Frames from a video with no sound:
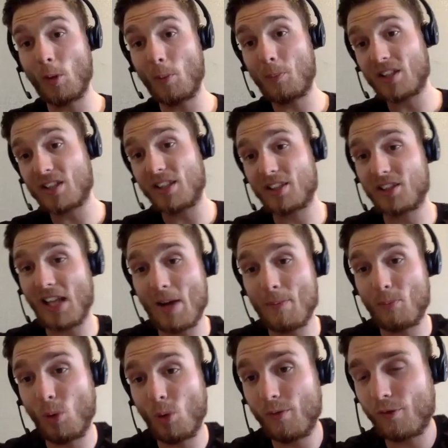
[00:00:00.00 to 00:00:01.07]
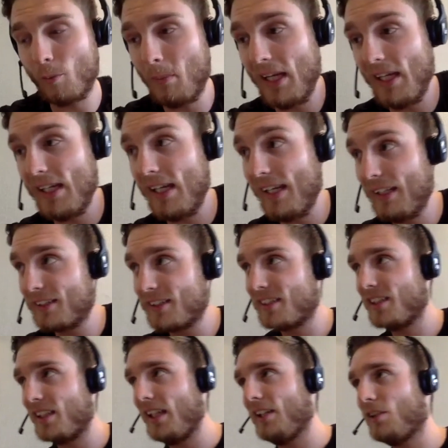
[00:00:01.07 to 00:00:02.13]
a business standpoint, for me, it's
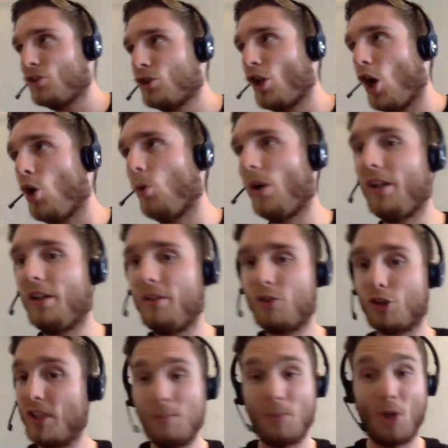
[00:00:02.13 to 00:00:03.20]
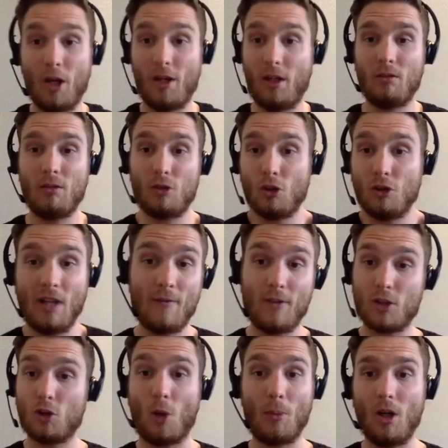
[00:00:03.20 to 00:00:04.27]
it's go and just keep learning, never
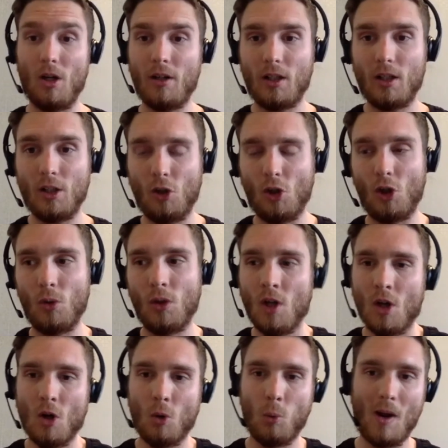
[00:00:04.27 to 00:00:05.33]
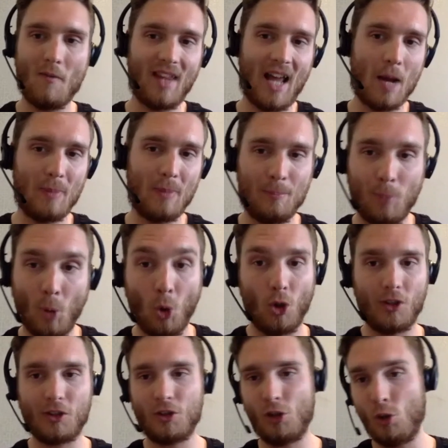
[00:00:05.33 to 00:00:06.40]
stop learning. You know, whether that be
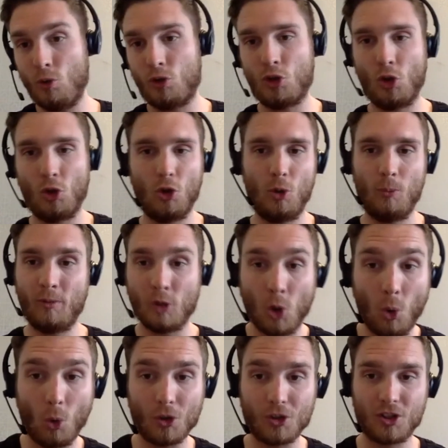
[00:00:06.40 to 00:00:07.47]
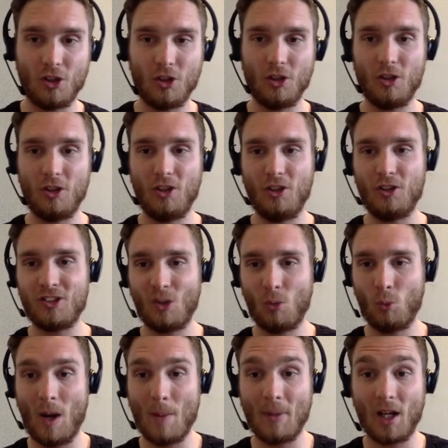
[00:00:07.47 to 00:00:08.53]
books, YouTube courses,
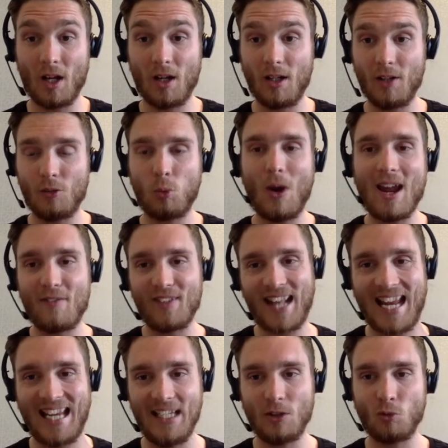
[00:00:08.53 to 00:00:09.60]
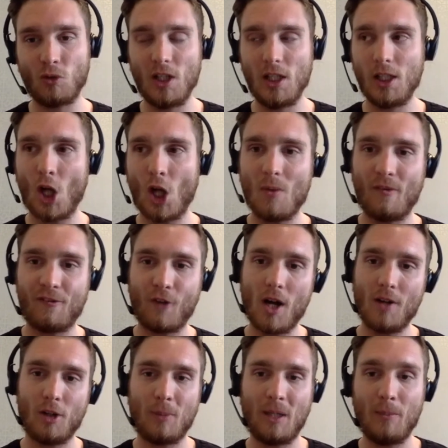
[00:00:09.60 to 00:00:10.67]
webinars, whatever that is, really go and
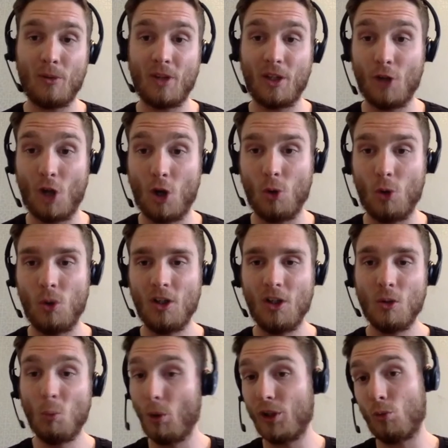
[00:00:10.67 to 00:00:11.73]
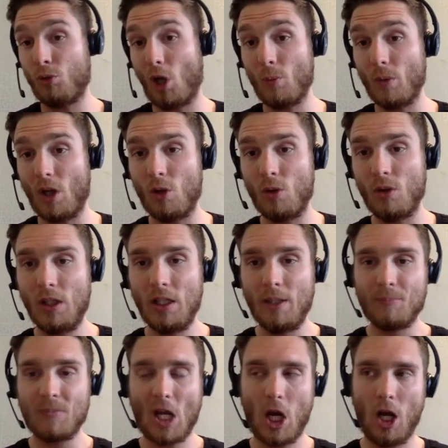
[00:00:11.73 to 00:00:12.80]
find the people that know what you don't know,
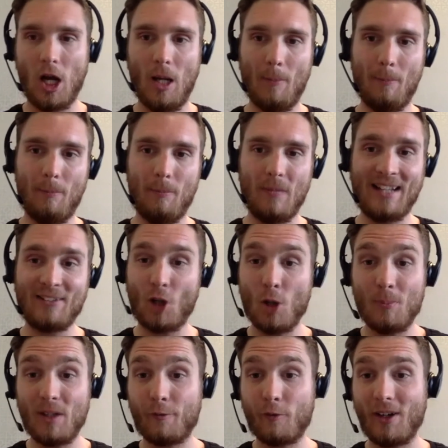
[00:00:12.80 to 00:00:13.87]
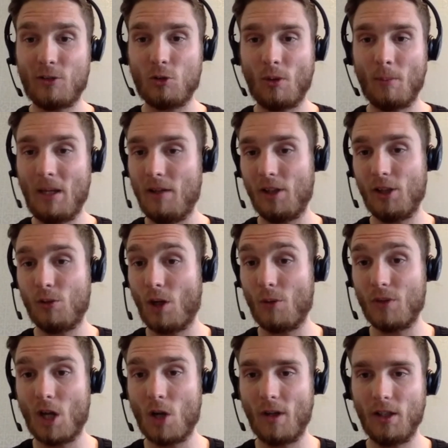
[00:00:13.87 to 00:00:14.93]
um, and don't be afraid to admit that you don't
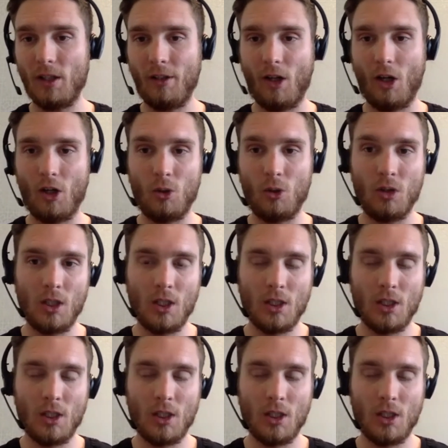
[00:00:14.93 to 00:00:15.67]
know it. You know,